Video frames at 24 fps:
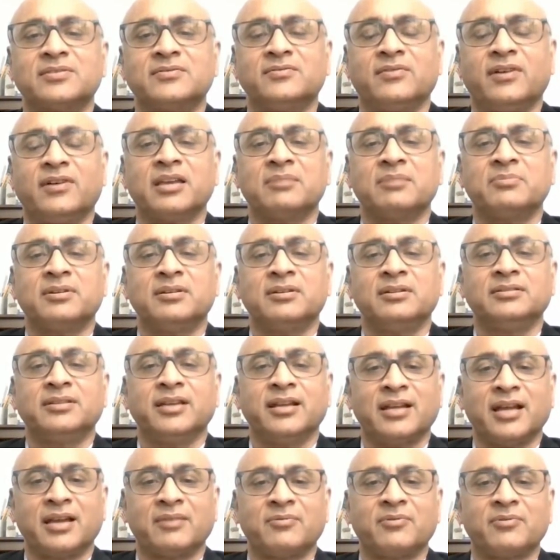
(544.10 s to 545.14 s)
is viable,
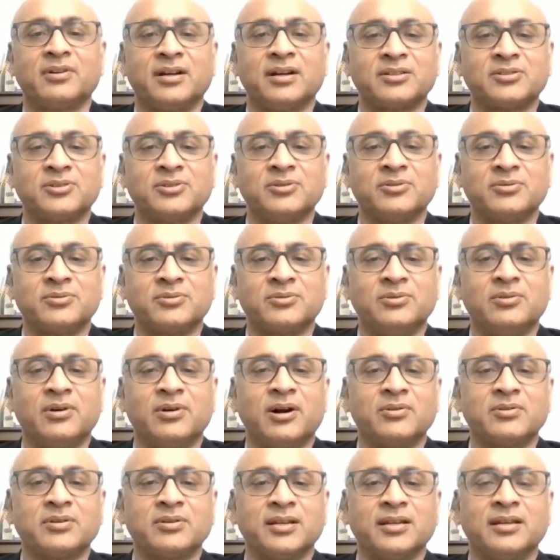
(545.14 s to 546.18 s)
then I would ask you to
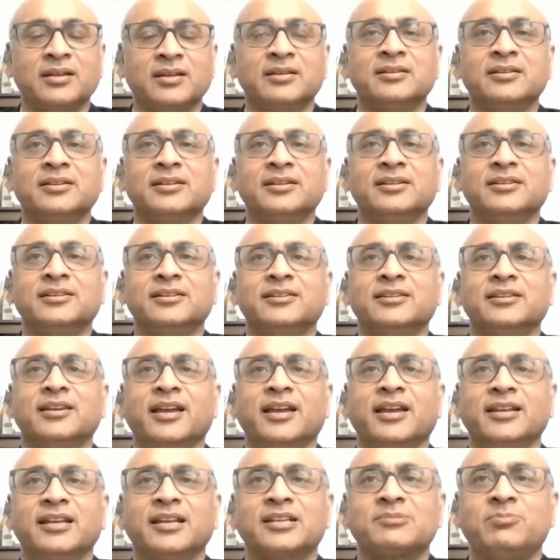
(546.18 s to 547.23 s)
go out and
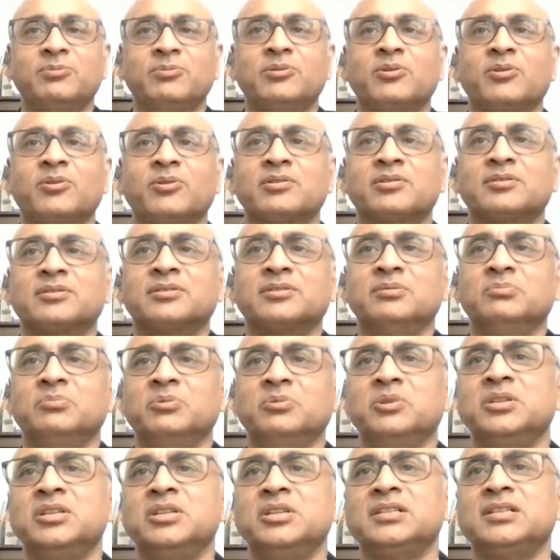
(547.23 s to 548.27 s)
explore the
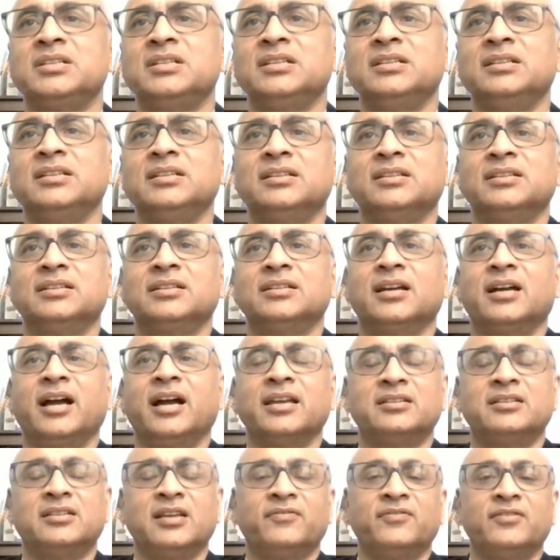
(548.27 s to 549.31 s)
community.
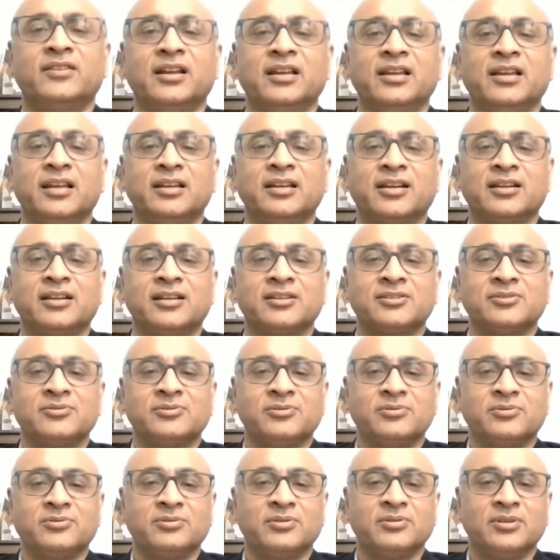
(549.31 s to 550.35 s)
I definitely encourage
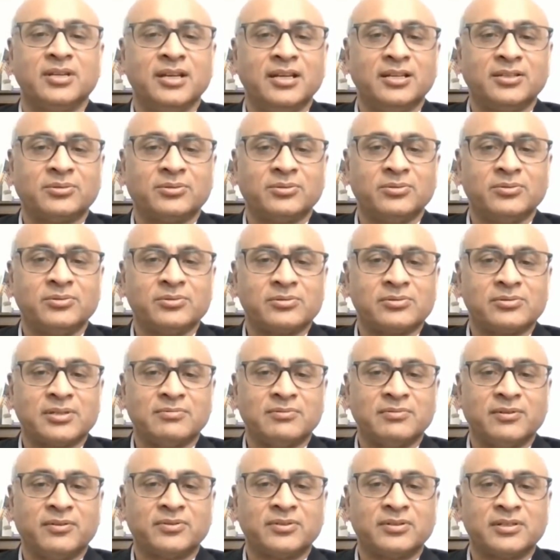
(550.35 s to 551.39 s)
you to read through
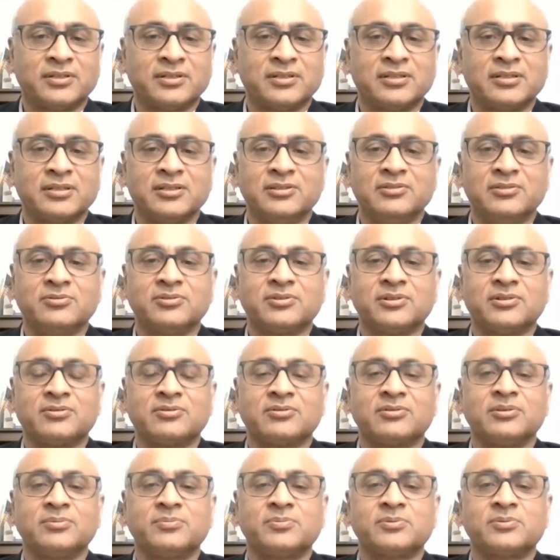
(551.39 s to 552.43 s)
some of the user
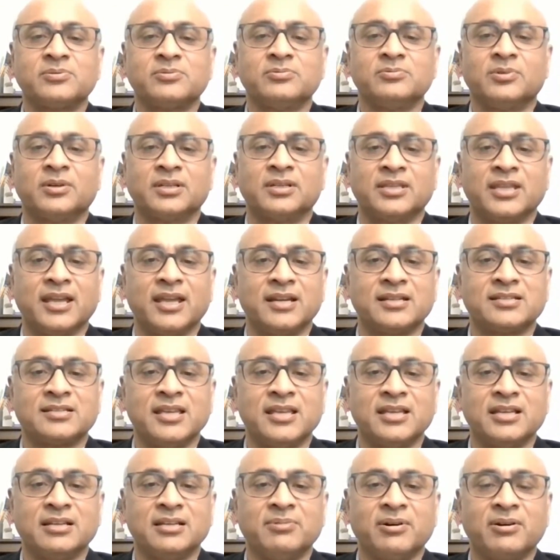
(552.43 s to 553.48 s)
groups, what they are
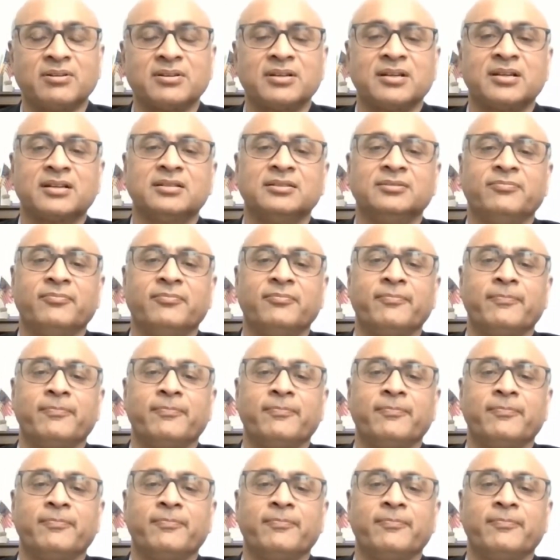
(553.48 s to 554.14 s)
saying about it.